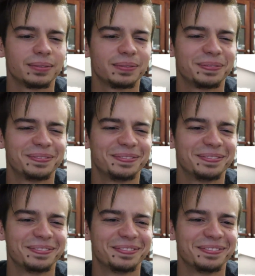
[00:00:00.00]

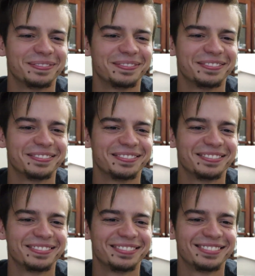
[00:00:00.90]

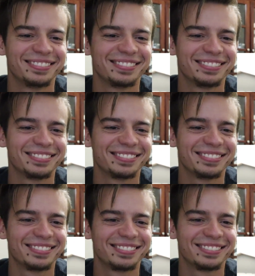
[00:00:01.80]

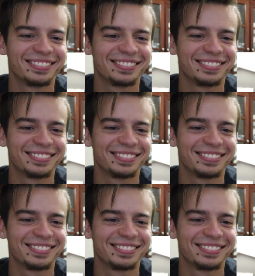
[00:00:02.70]
[no speech]